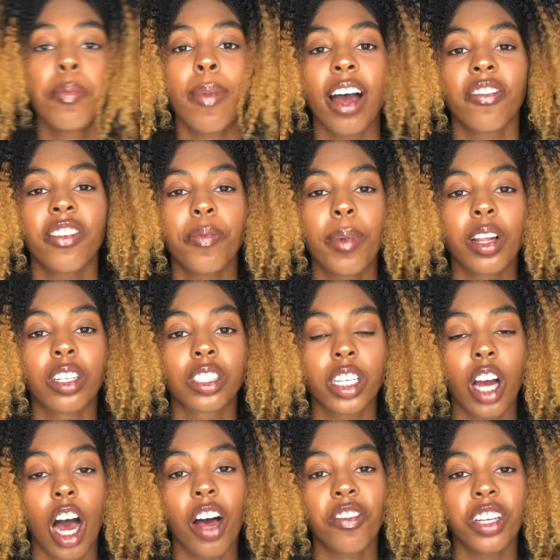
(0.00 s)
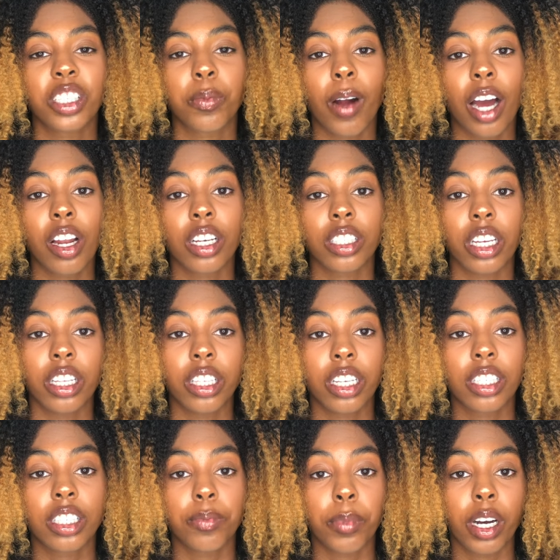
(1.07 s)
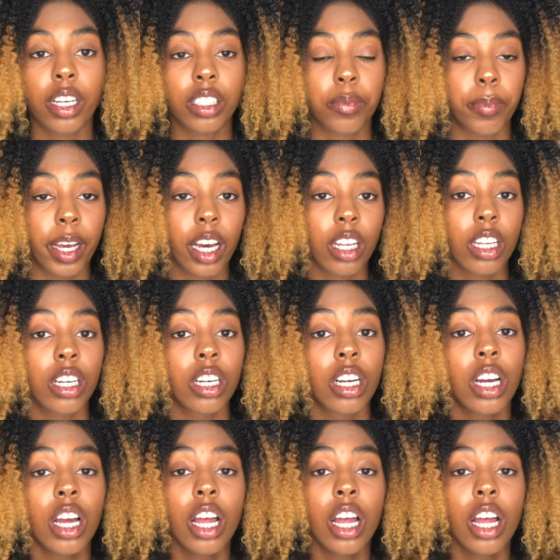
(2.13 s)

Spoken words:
my female sent all these products in this month's mailer.